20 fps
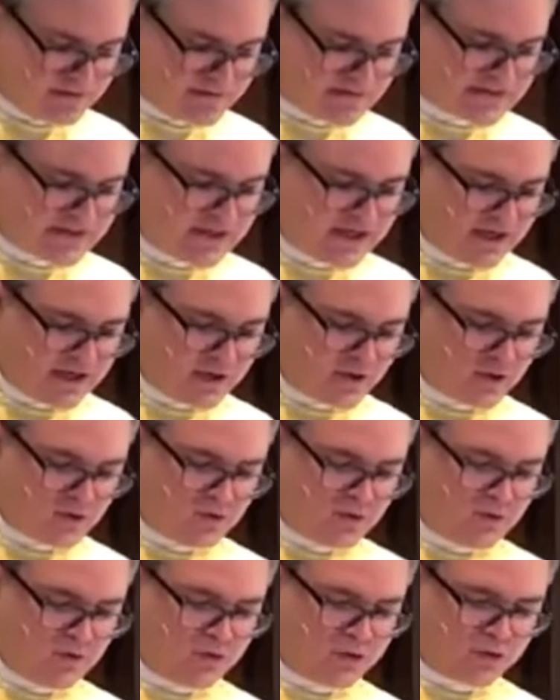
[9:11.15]
saying,
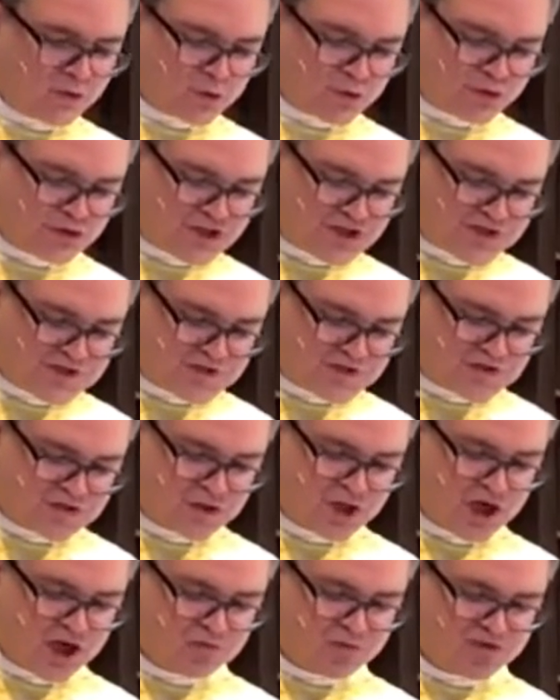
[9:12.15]
through Jesus
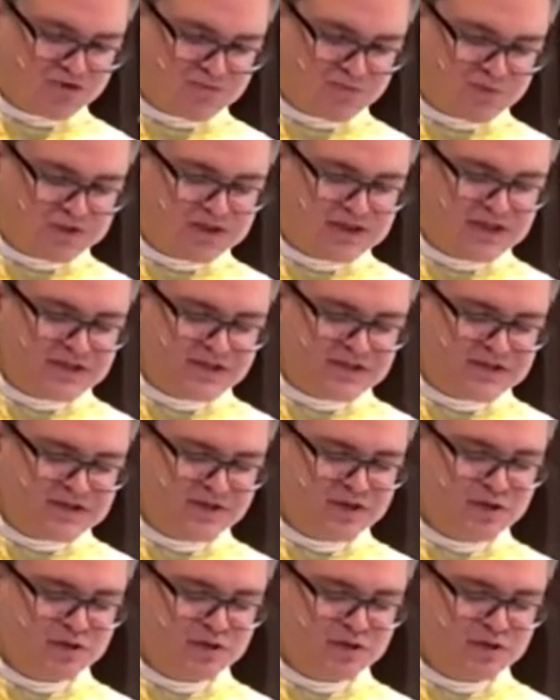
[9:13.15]
God was pleased